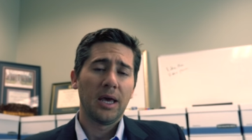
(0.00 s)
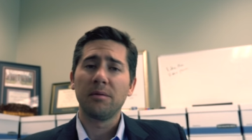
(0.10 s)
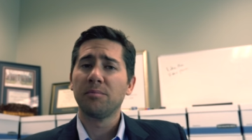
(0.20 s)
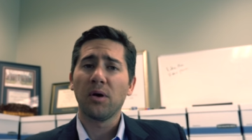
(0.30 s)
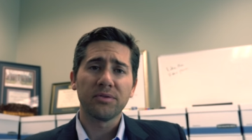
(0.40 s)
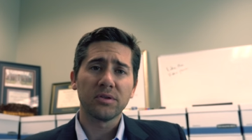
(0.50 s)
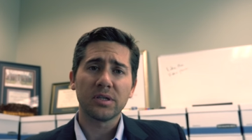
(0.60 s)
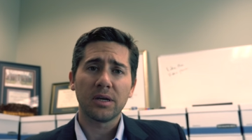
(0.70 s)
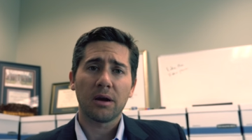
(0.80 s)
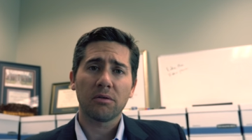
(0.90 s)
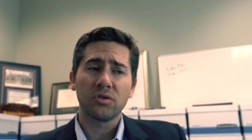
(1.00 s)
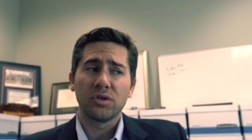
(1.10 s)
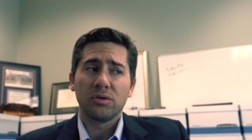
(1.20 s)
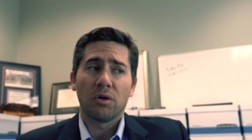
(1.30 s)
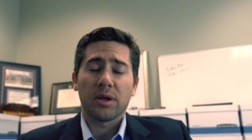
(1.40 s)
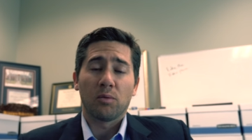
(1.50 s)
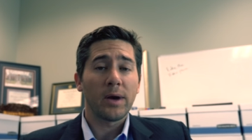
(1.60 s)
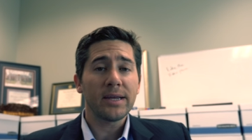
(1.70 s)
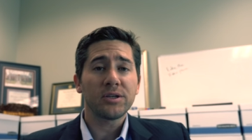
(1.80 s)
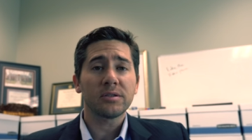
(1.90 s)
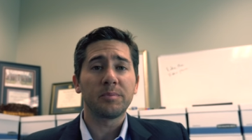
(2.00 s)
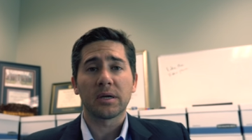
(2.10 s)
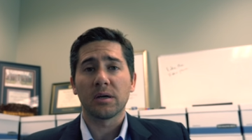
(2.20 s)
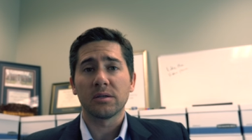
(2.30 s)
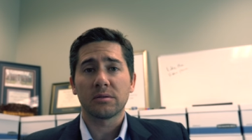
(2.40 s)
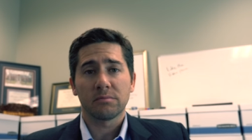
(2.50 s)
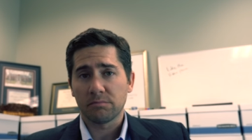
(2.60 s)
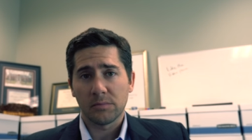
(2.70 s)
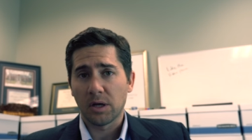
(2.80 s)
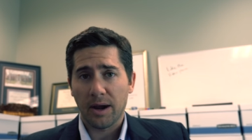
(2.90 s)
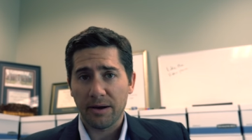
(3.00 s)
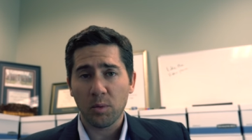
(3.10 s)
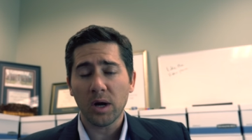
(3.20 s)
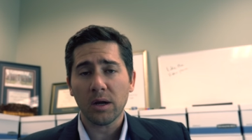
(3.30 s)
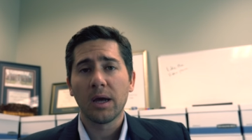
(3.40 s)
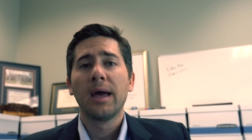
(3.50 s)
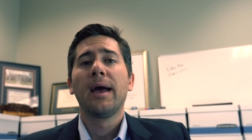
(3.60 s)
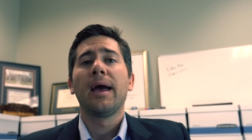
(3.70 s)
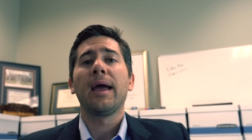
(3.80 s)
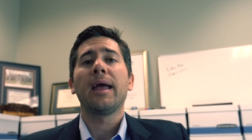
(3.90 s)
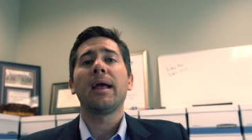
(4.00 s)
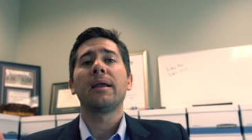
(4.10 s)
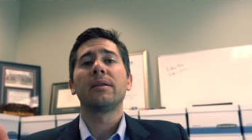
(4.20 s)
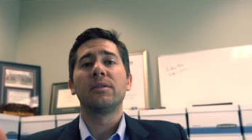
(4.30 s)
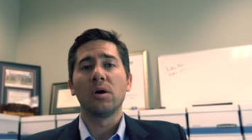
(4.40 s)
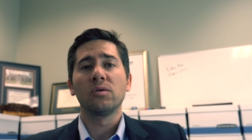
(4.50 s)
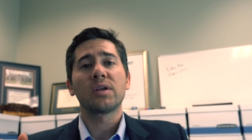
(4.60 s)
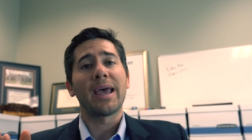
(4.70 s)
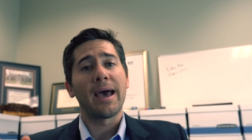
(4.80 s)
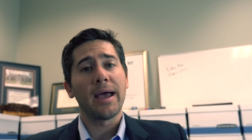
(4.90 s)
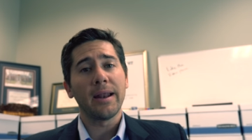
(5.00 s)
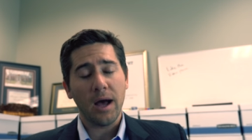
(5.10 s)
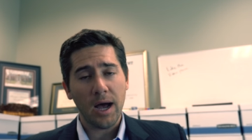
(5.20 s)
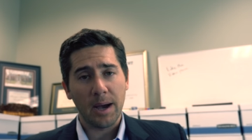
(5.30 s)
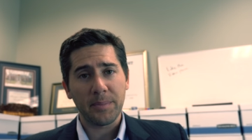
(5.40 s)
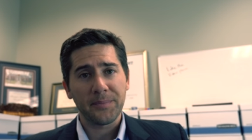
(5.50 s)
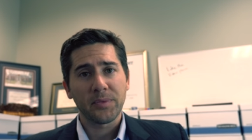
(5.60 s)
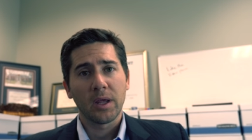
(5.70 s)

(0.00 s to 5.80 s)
In both those scenarios, you don't get wages because you're out of work, and those add up.